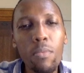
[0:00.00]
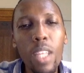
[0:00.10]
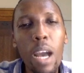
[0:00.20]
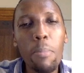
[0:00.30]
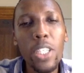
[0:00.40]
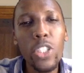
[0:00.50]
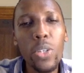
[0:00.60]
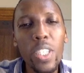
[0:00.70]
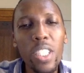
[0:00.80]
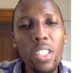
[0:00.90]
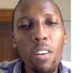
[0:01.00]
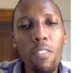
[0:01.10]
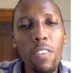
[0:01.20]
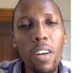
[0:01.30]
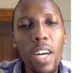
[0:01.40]
a majority
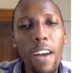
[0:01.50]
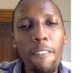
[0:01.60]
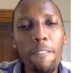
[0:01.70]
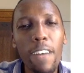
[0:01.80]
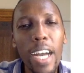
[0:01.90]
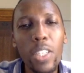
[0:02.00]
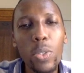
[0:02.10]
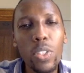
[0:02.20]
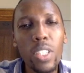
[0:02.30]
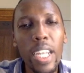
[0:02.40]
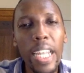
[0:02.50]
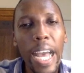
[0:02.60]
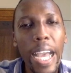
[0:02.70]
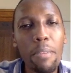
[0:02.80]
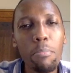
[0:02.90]
of our values
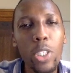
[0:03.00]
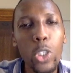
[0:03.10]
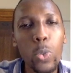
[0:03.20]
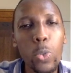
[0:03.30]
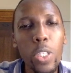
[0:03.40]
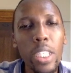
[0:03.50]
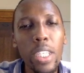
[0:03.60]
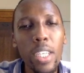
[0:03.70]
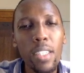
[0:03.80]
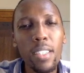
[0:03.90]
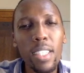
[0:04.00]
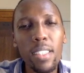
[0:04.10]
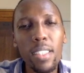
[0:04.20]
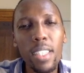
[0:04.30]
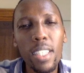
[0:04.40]
lie between
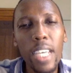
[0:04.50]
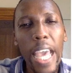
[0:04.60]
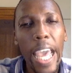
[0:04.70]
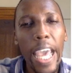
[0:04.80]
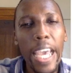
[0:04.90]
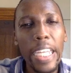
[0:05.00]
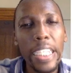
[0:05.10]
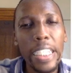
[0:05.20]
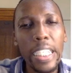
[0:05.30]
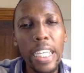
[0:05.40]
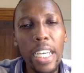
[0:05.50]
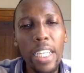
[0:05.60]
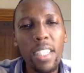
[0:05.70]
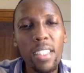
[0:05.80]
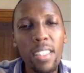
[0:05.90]
60 and
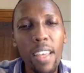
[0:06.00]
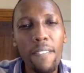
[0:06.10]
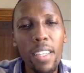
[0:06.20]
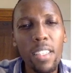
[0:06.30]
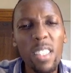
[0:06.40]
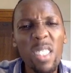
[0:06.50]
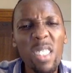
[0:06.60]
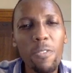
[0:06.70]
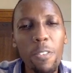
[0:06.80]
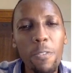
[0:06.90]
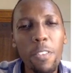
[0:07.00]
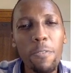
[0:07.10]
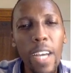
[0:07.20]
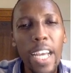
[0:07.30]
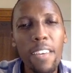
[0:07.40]
7, is it
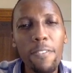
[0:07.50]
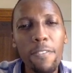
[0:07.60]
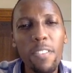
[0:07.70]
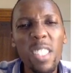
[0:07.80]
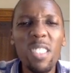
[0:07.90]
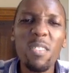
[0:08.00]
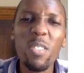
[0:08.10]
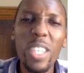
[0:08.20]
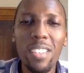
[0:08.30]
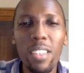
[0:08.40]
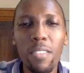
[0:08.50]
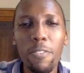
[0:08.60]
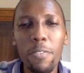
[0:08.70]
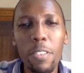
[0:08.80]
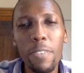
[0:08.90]
55? Is it, well, yeah,
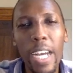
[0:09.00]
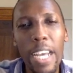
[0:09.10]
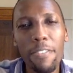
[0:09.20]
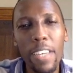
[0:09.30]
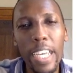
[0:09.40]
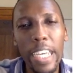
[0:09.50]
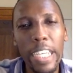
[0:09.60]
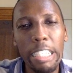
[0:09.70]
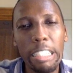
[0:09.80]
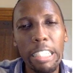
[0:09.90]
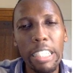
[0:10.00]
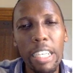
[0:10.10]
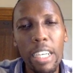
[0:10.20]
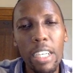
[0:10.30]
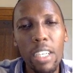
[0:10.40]
55, and
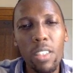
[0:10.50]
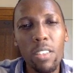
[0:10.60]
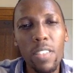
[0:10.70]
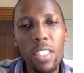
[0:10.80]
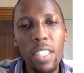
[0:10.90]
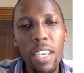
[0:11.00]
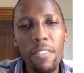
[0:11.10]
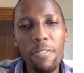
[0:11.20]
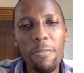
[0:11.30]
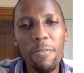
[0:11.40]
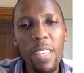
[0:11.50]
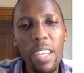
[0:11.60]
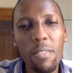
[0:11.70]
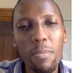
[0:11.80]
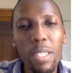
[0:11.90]
could even say,
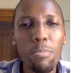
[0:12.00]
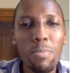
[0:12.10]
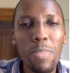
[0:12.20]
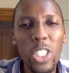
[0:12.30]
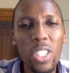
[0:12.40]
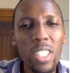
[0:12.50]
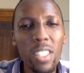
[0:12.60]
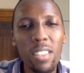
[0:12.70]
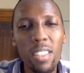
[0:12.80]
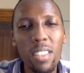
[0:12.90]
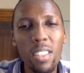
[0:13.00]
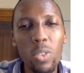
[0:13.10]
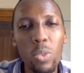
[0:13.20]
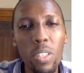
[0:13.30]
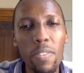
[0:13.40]
yeah, but majority is 60
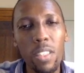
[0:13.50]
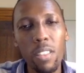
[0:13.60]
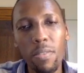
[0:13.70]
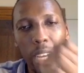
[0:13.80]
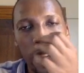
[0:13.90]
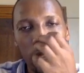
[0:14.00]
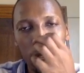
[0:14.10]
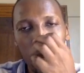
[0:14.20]
to 75.